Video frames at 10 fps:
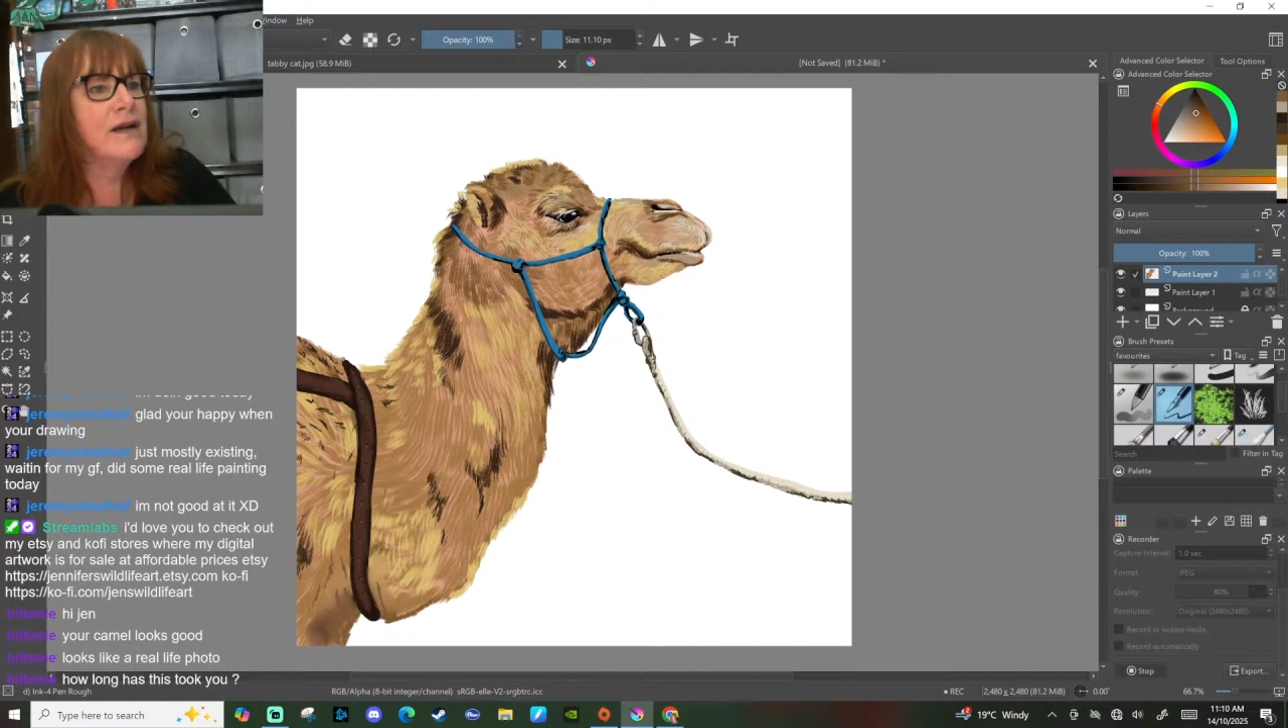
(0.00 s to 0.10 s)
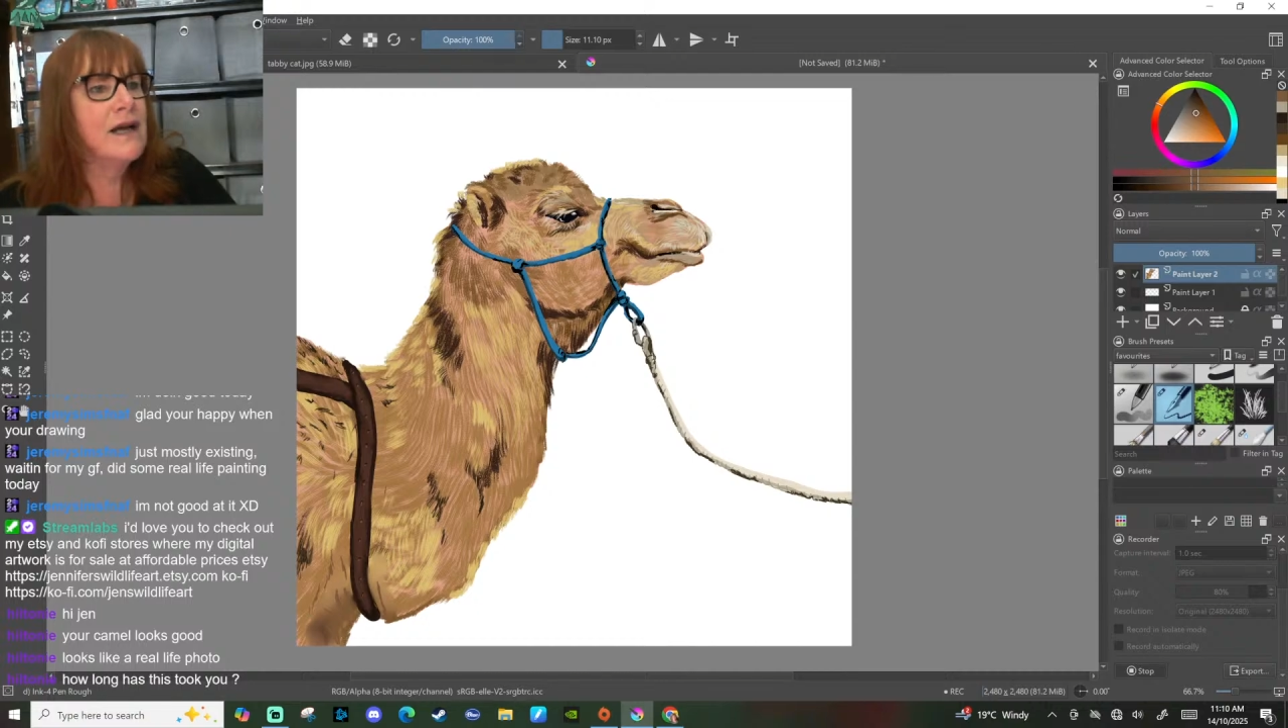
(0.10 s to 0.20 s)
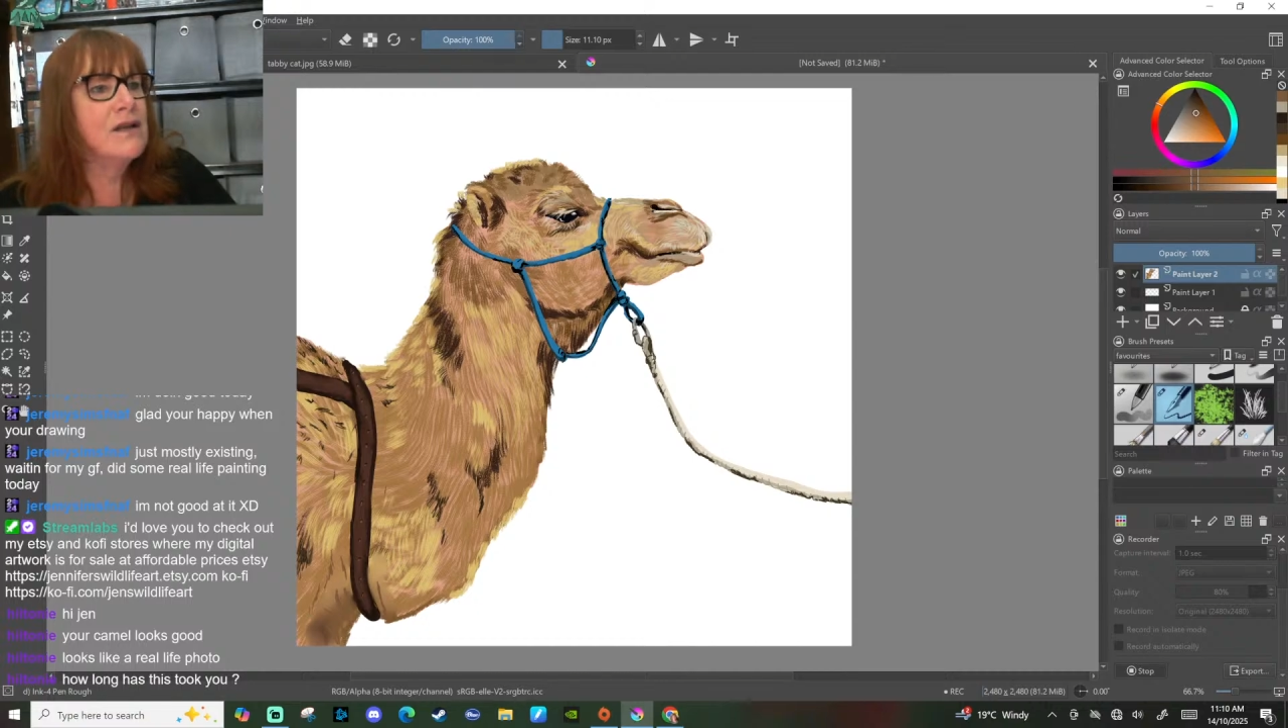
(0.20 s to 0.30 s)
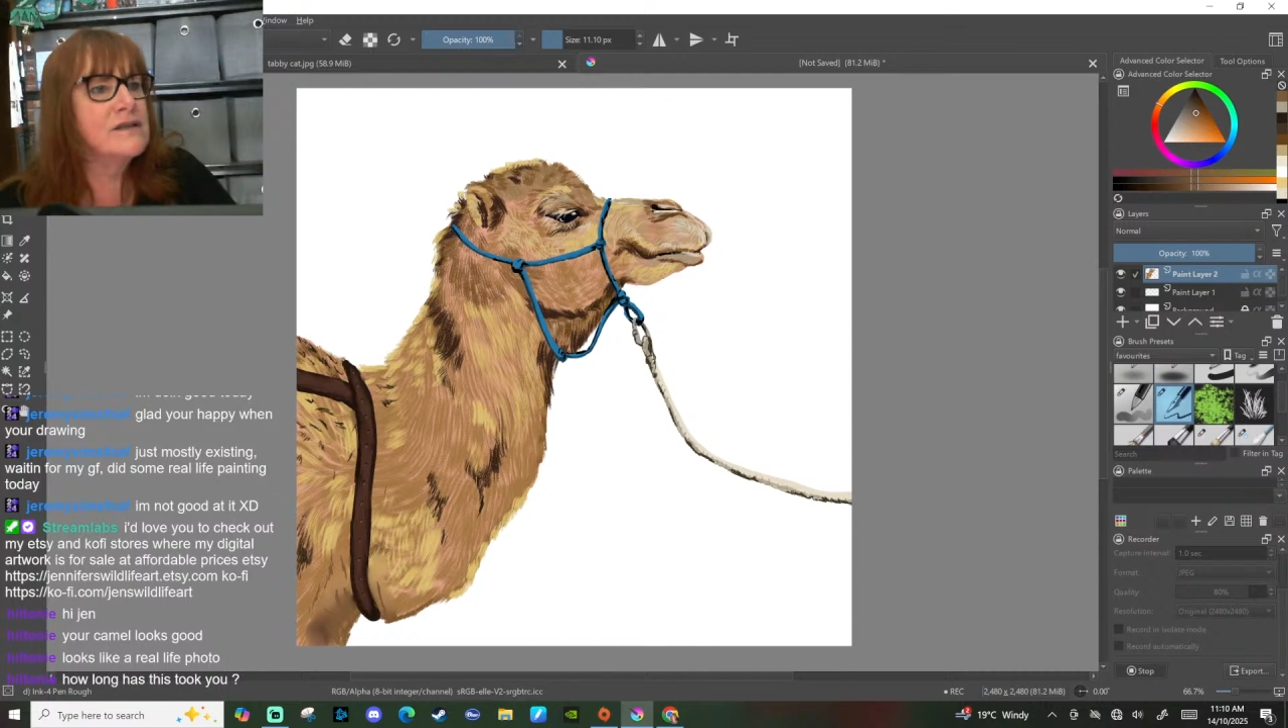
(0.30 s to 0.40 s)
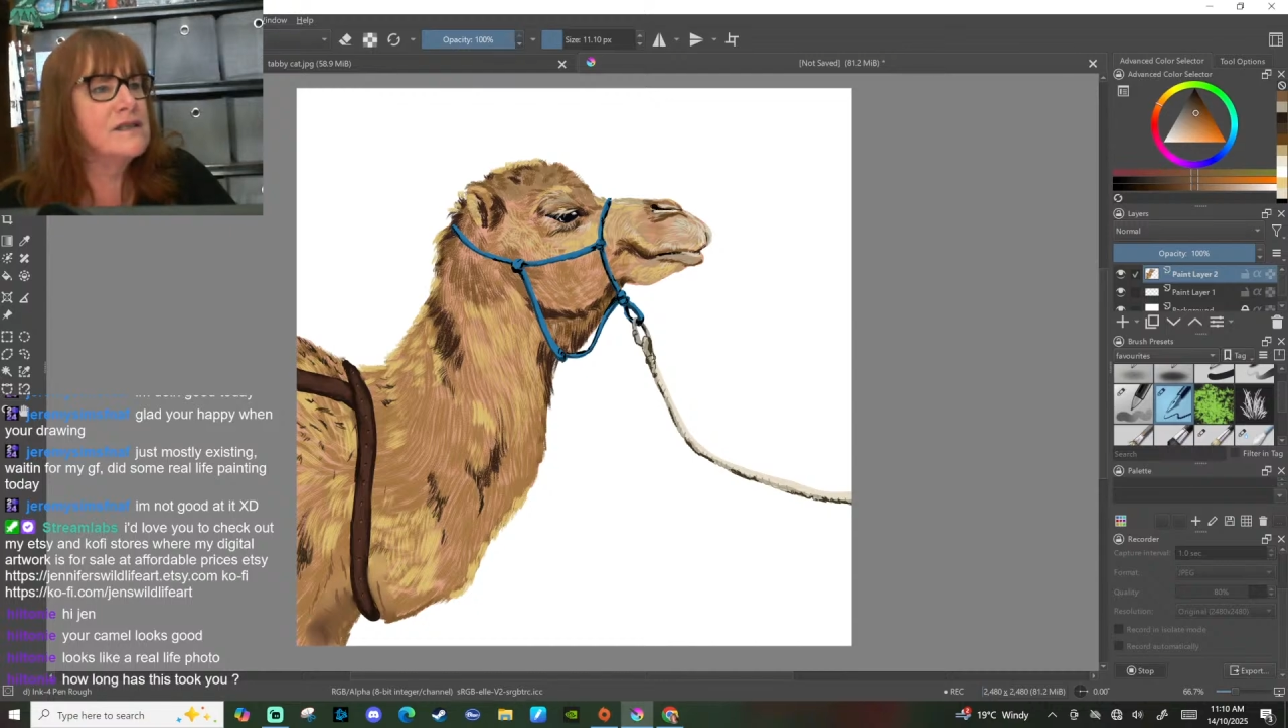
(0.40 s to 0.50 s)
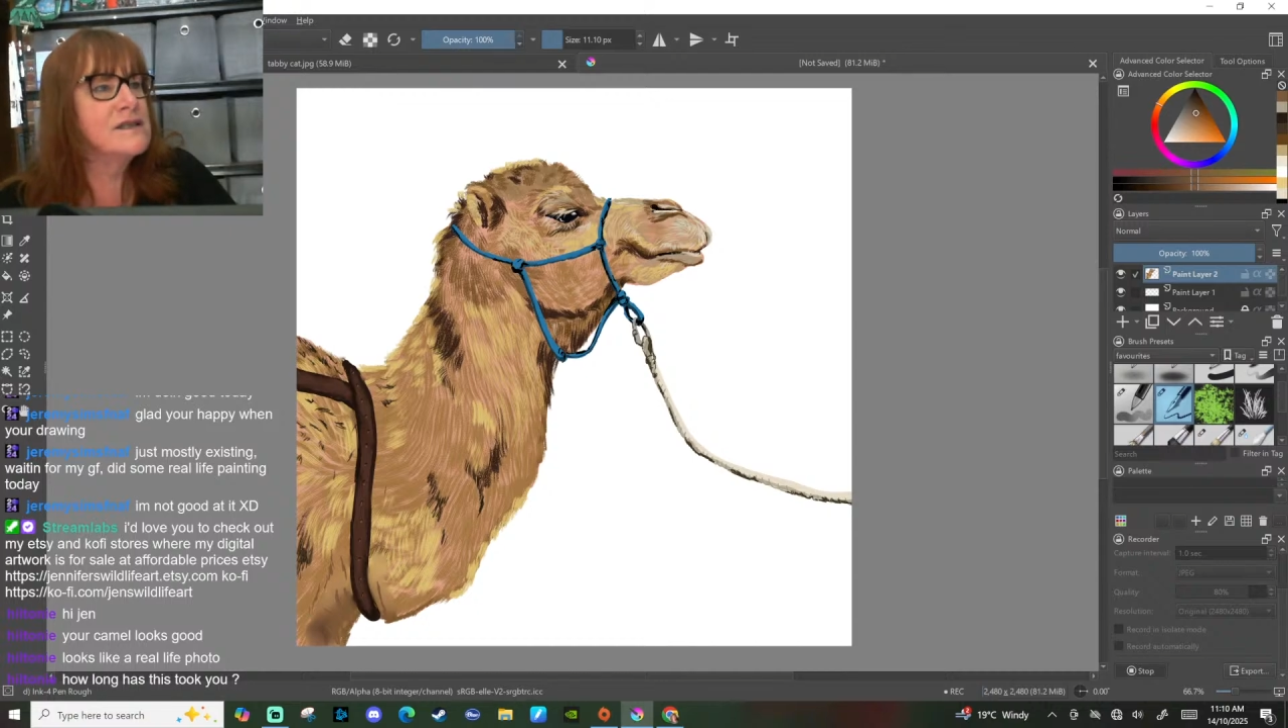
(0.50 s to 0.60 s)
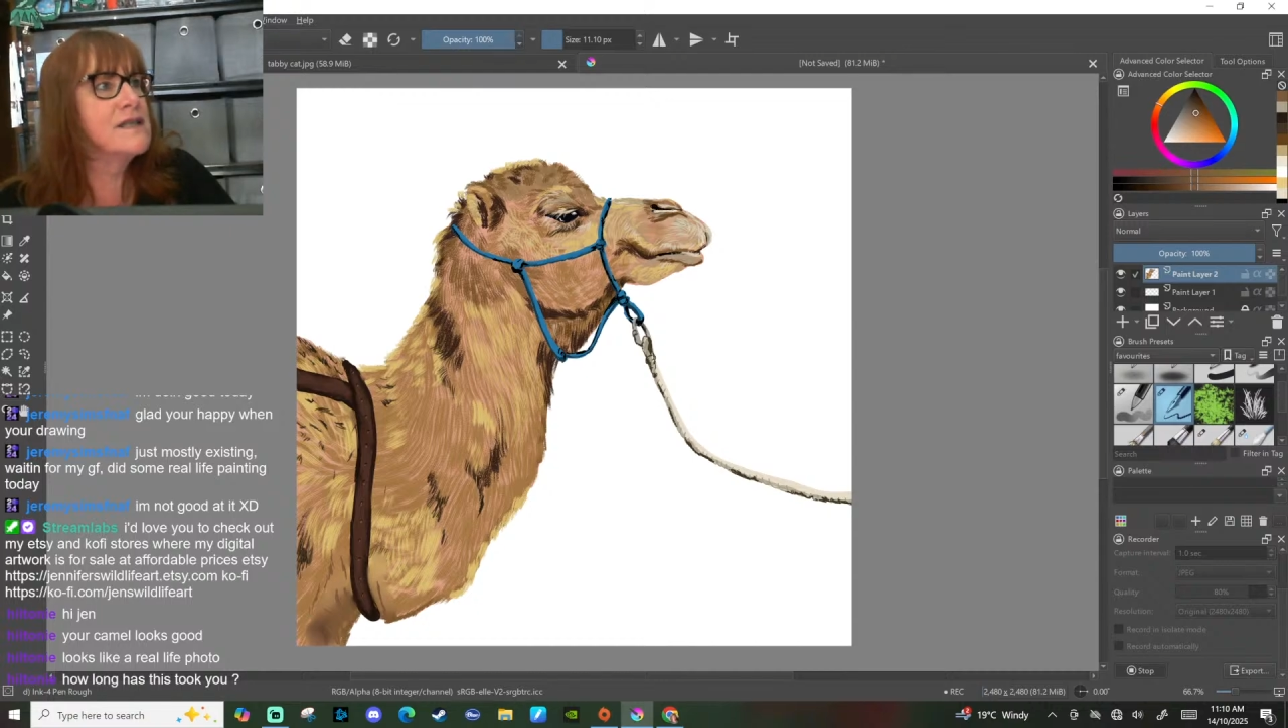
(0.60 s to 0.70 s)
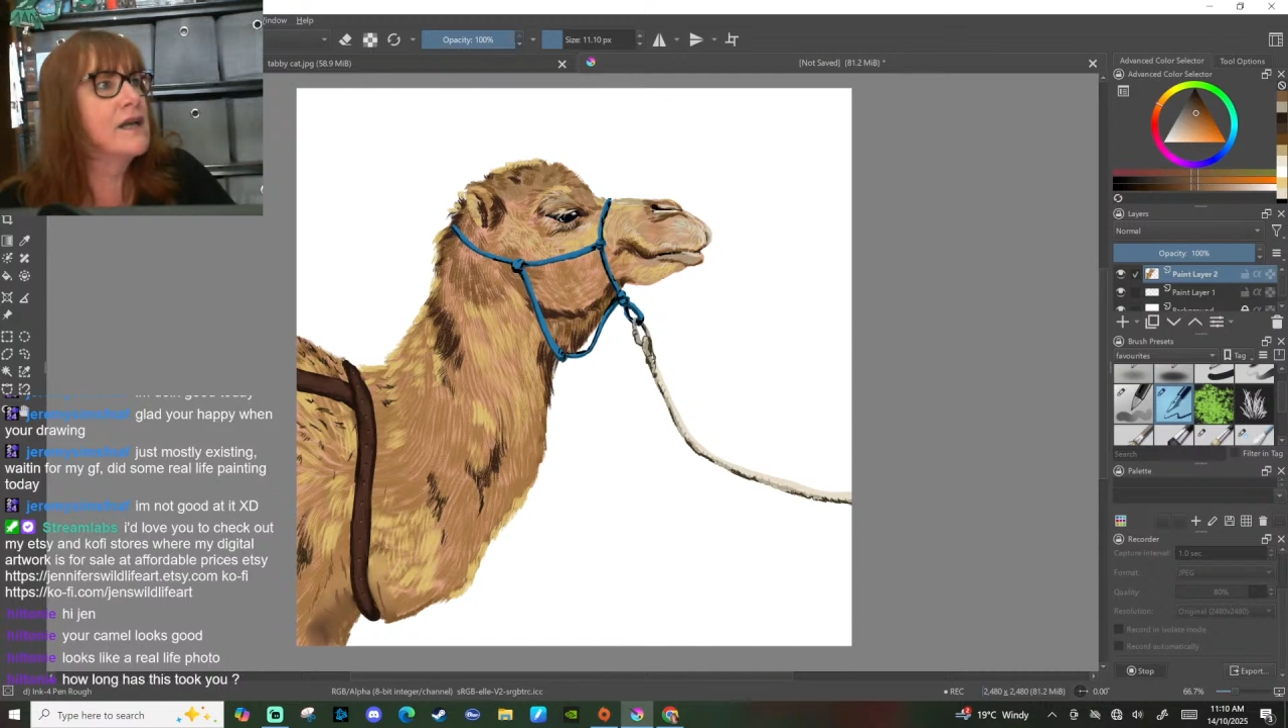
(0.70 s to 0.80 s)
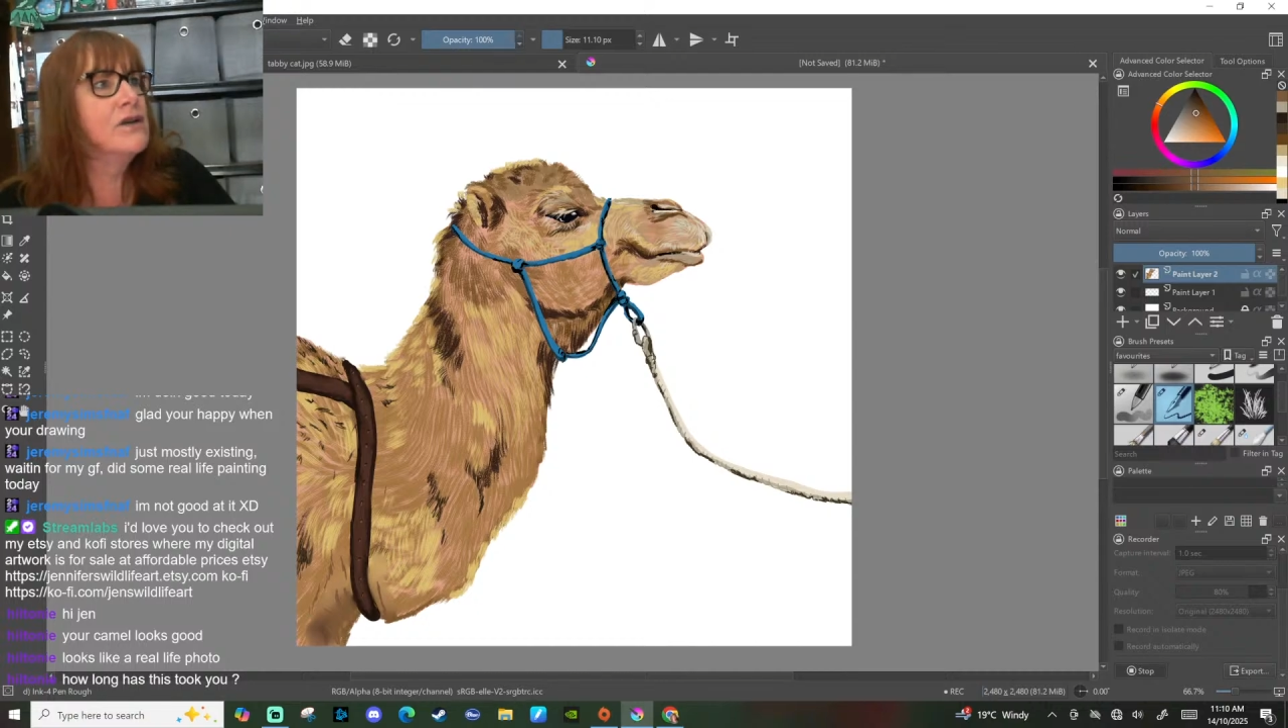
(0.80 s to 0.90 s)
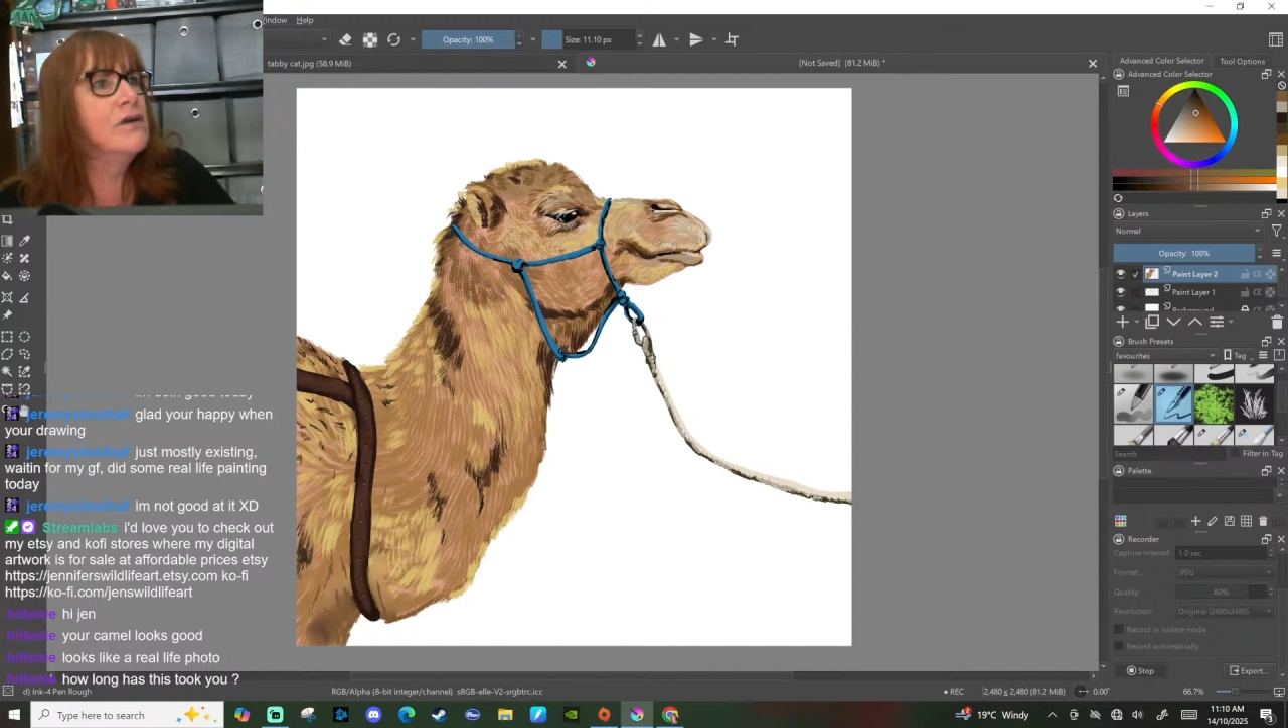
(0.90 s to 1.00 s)
How long has this
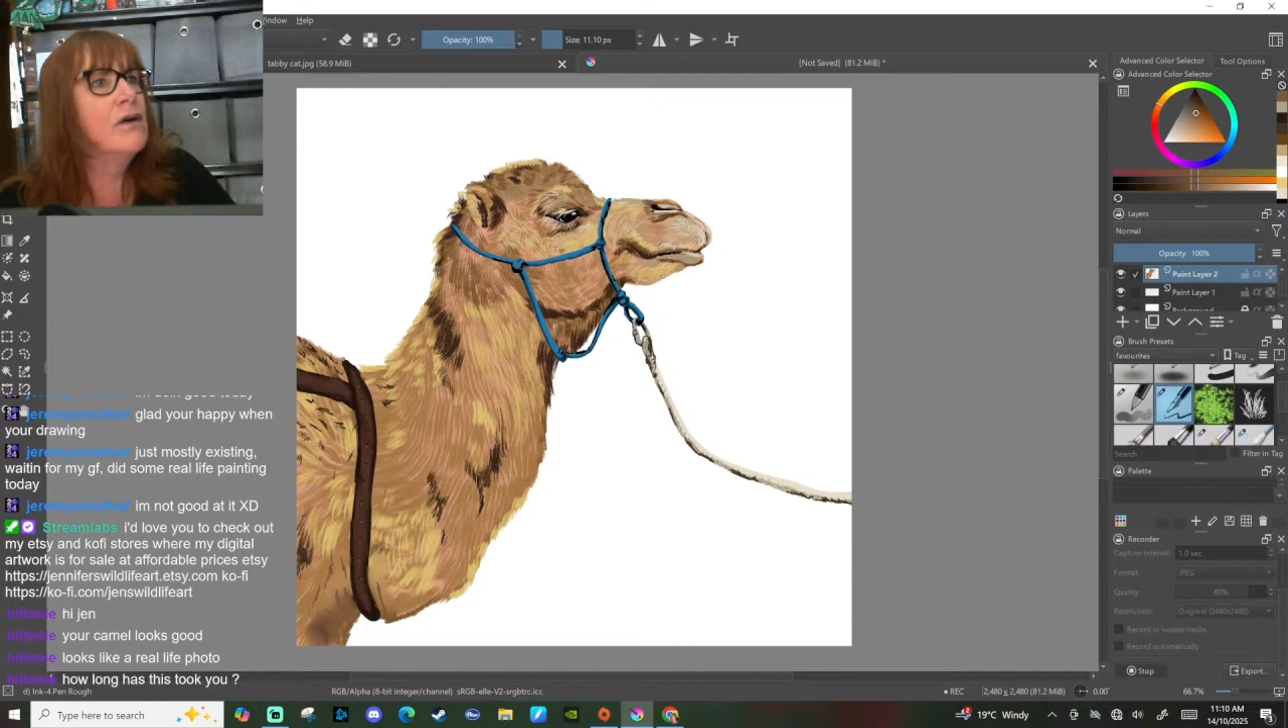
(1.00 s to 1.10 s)
taken you?